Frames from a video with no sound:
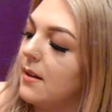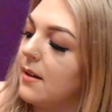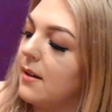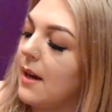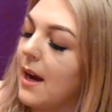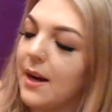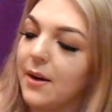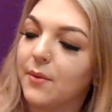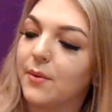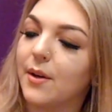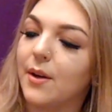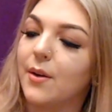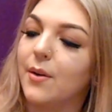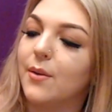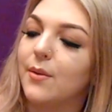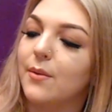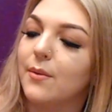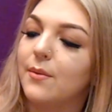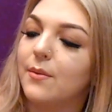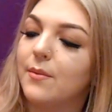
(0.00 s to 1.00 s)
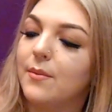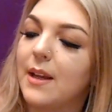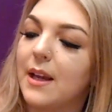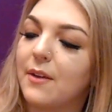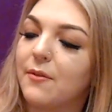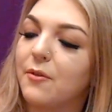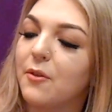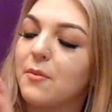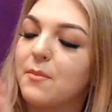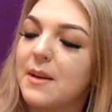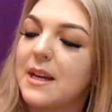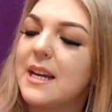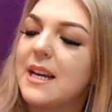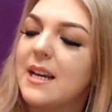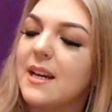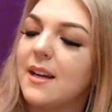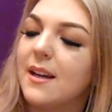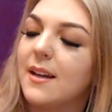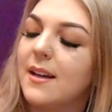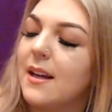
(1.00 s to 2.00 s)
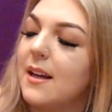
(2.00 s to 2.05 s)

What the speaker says: I don't know. Like, for me,